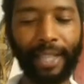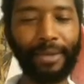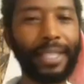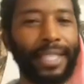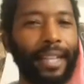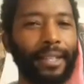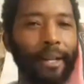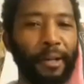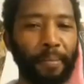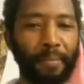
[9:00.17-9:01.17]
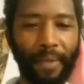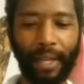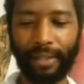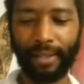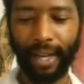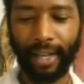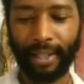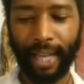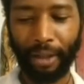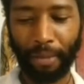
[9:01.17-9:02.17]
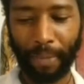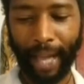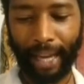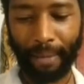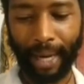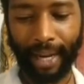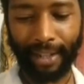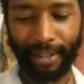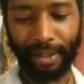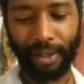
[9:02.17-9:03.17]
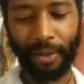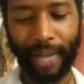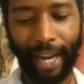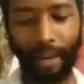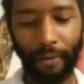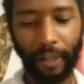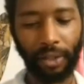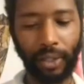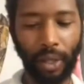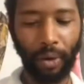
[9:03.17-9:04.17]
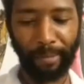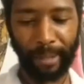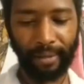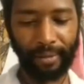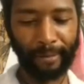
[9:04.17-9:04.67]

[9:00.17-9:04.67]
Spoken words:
one is hella dope. This South Plaquemines United Fisheries Cooperative.